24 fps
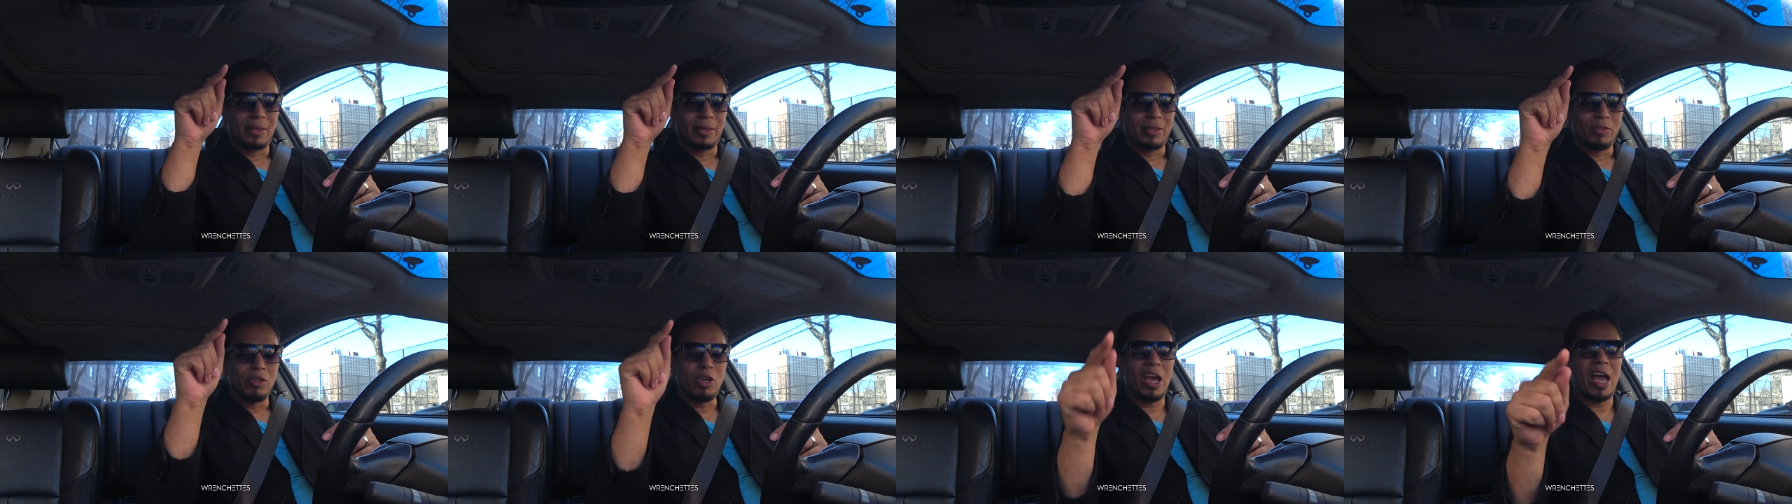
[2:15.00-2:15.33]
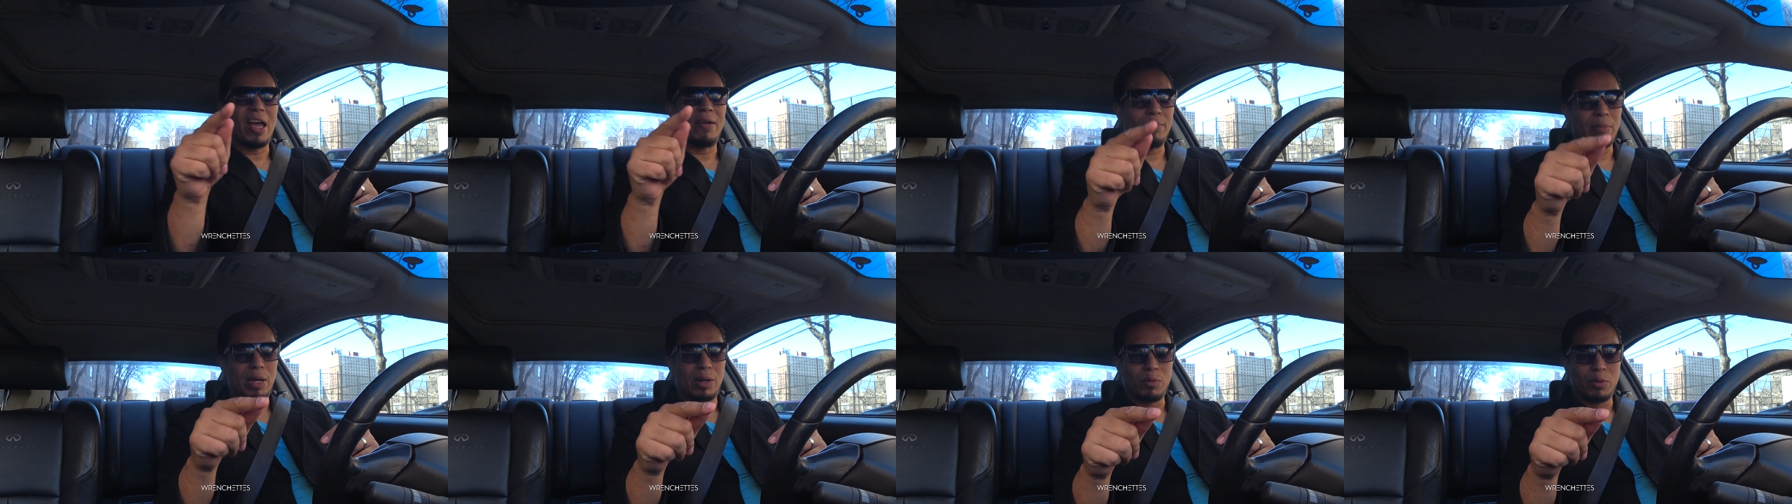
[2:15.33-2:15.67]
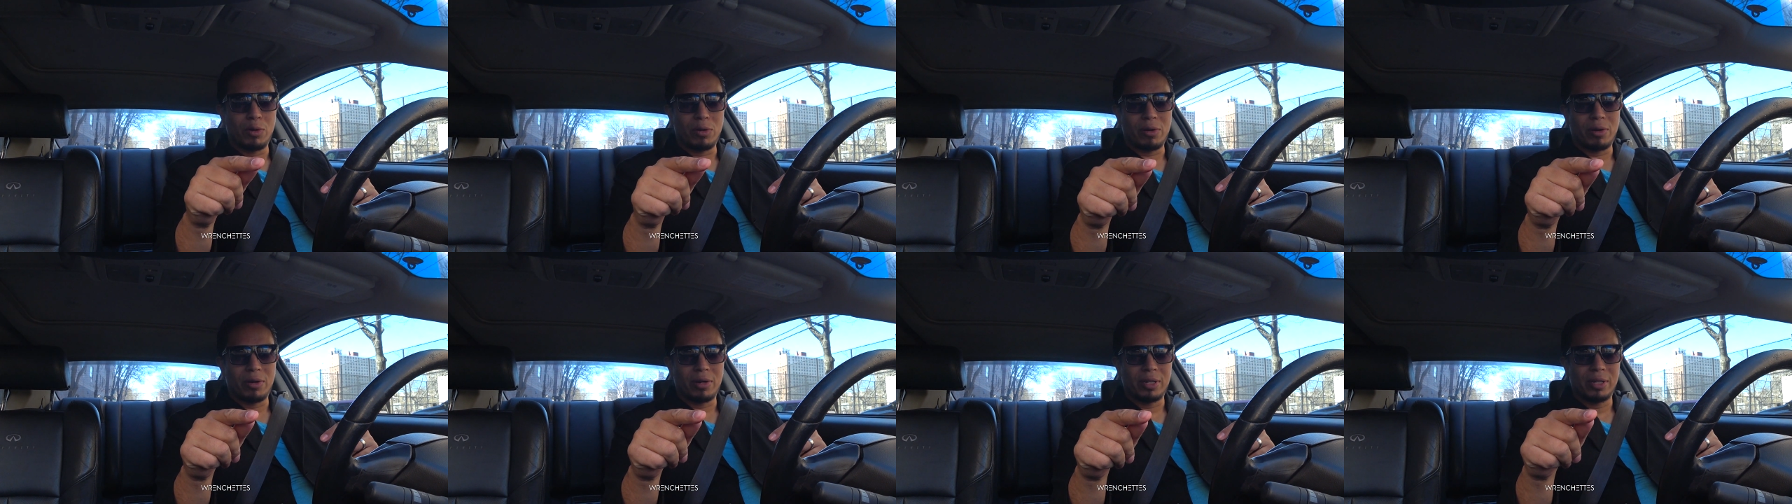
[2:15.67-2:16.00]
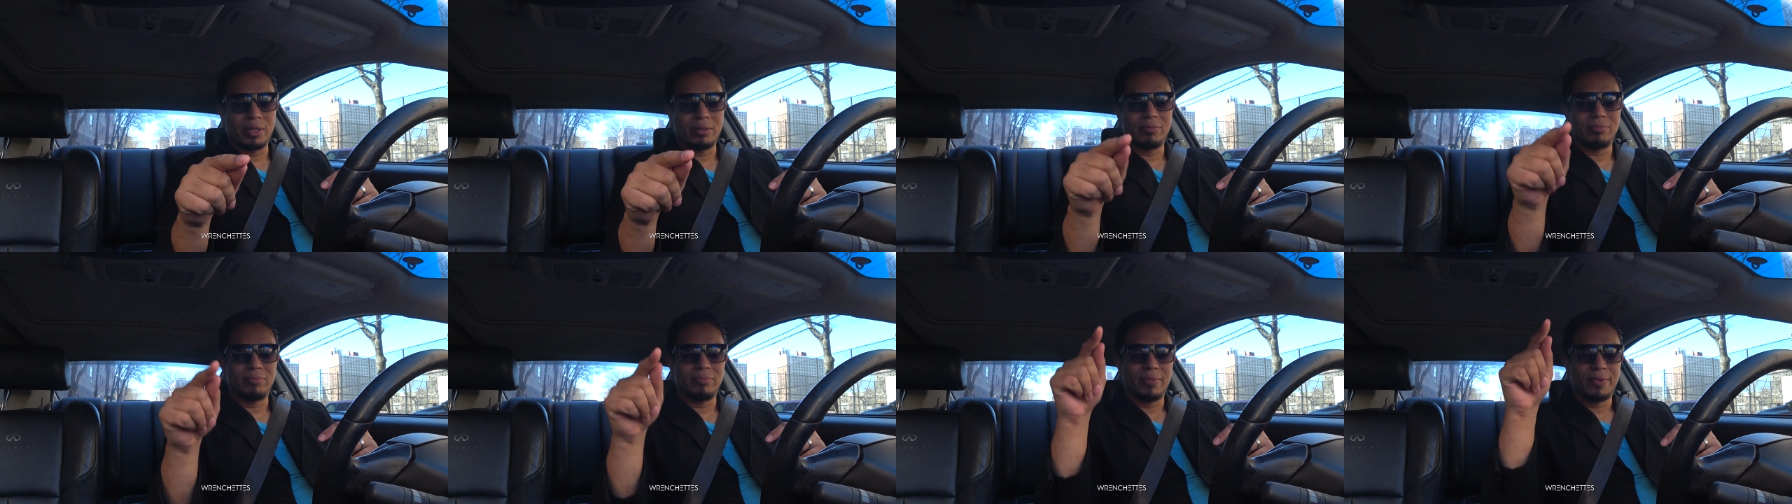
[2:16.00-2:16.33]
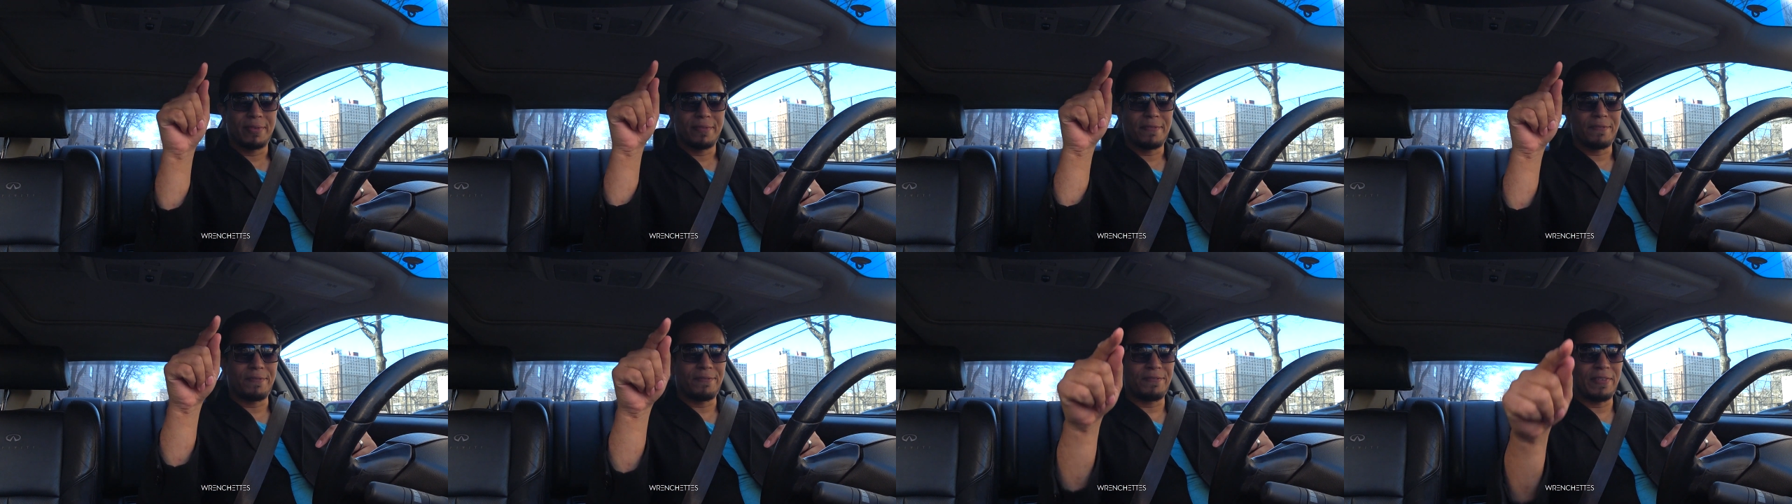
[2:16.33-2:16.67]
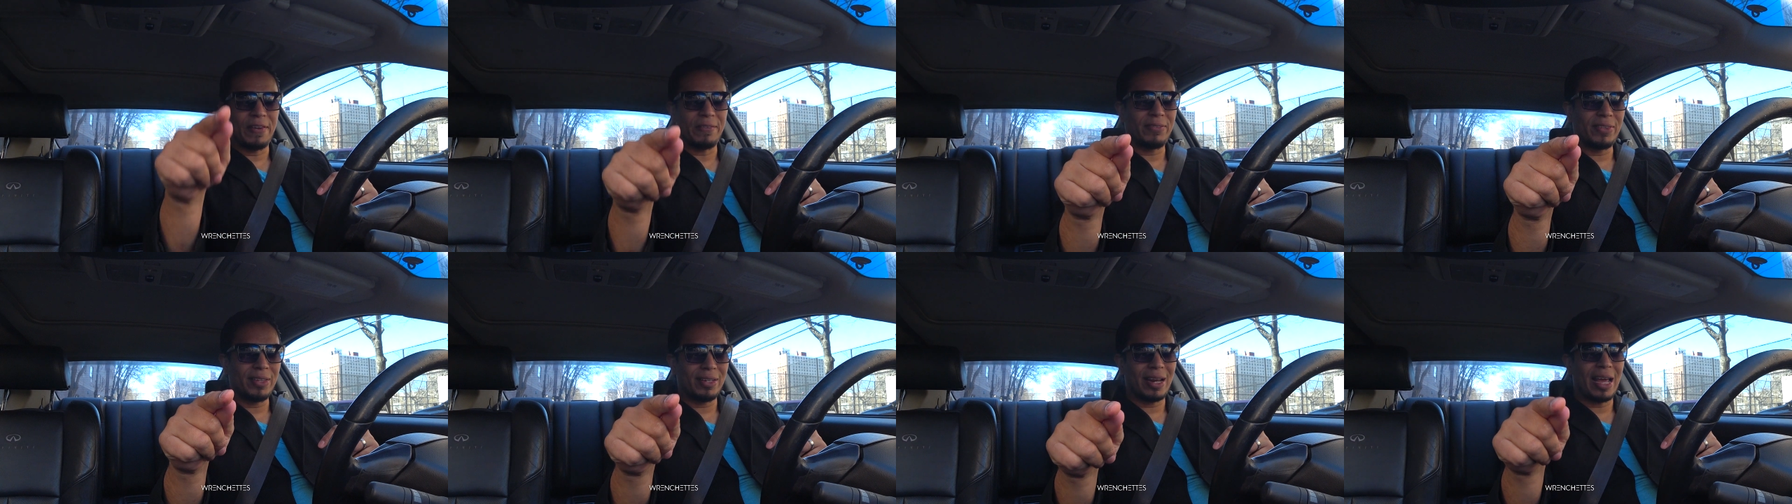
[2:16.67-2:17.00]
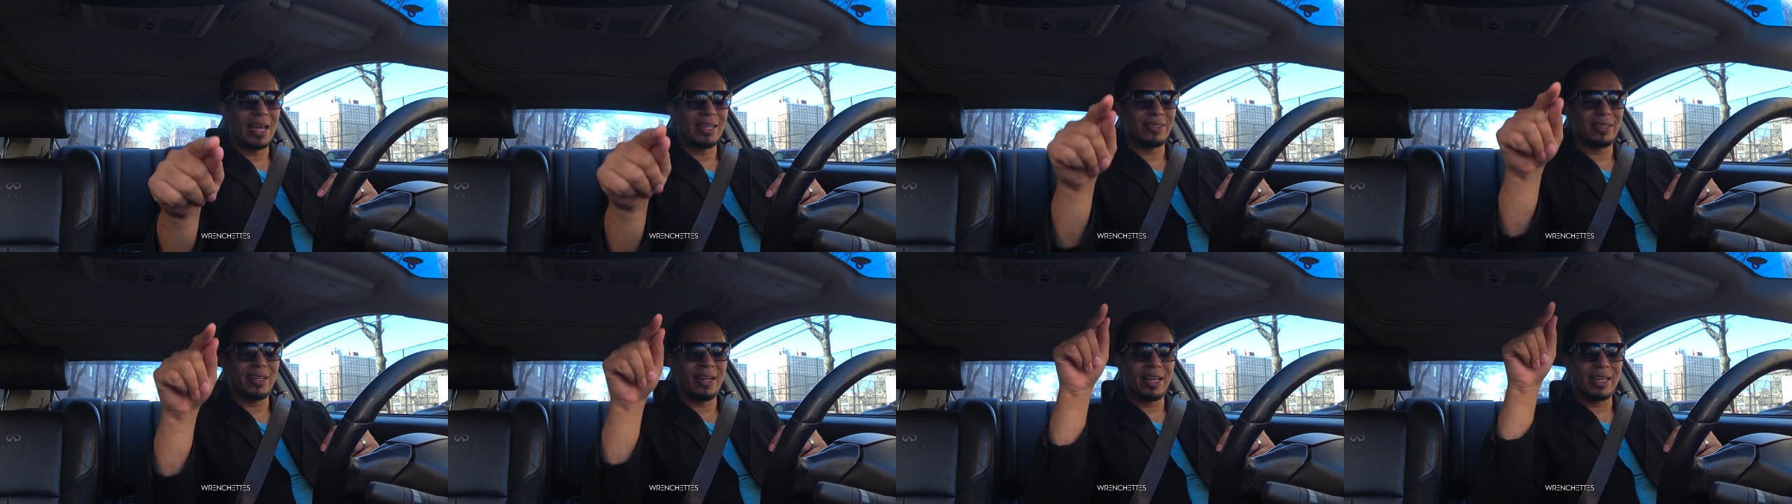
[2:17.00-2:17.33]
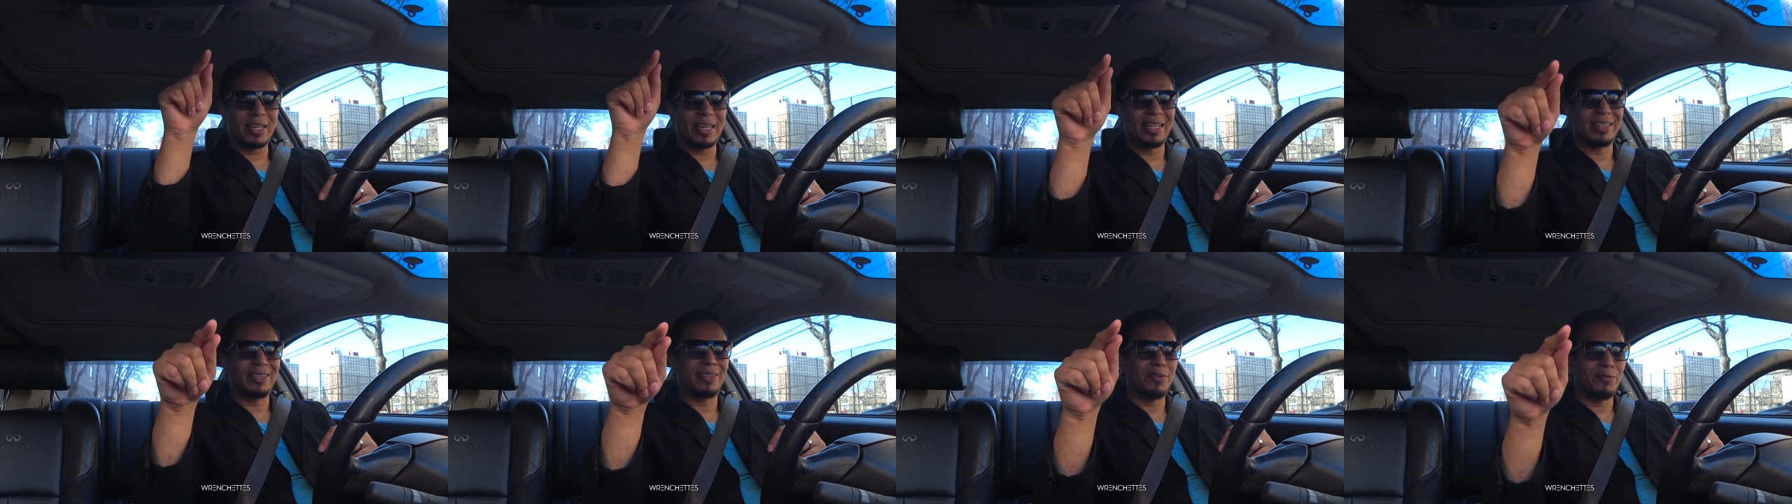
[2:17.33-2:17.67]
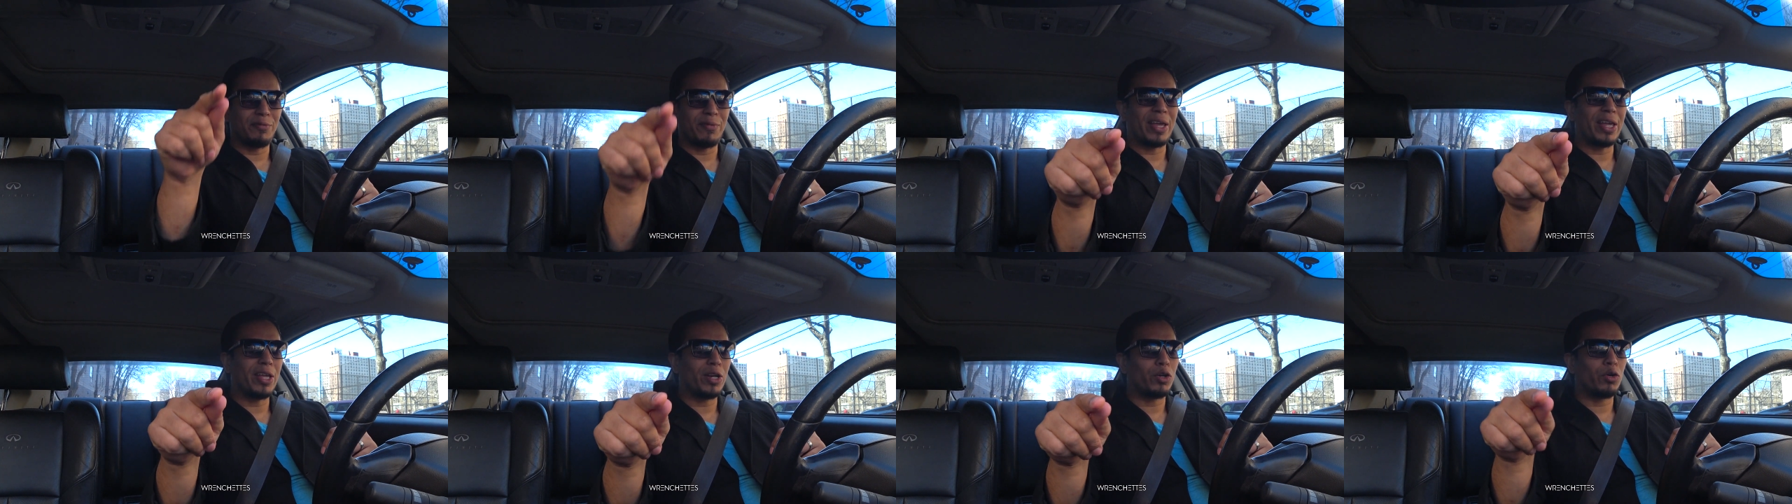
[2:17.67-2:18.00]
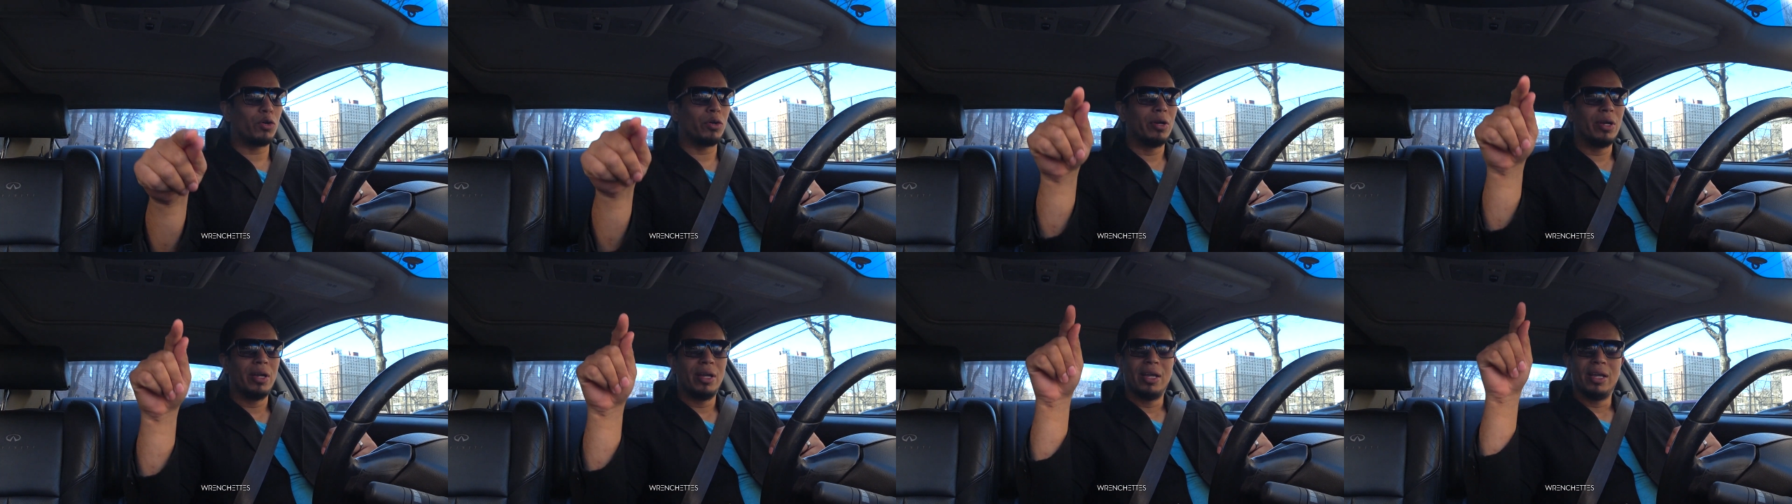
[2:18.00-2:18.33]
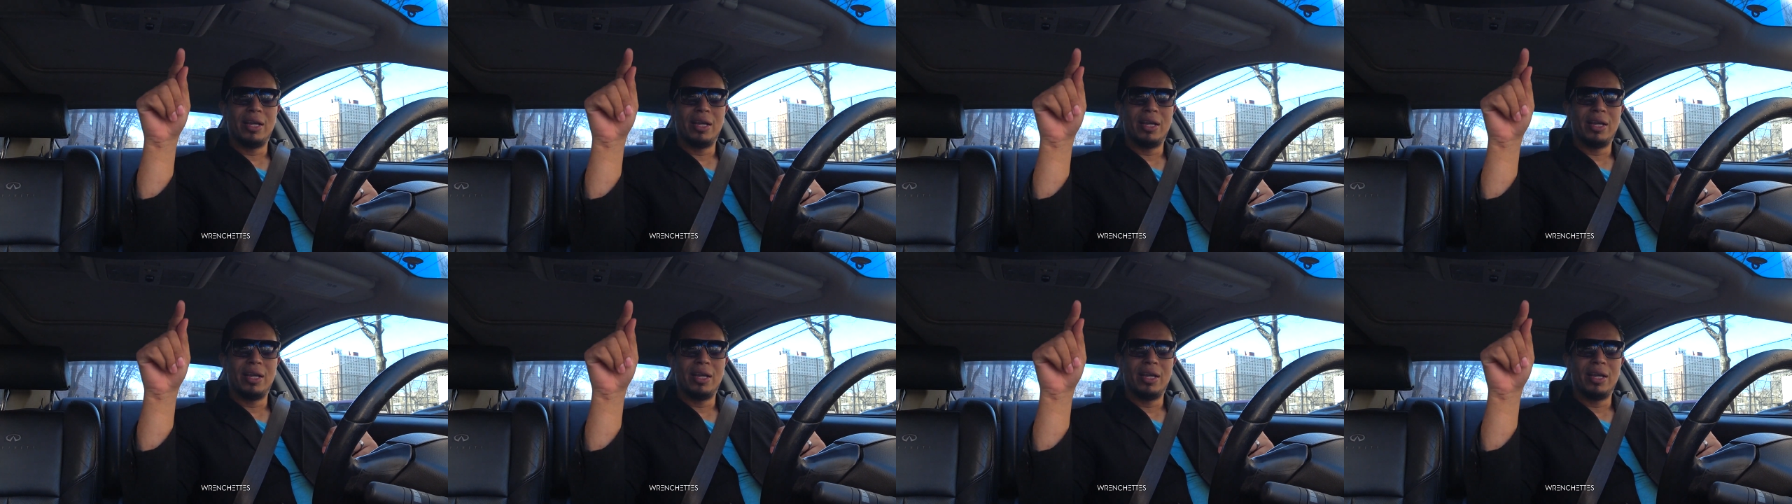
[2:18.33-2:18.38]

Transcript: You have my word on it. 50 likes and I get the Vaydor.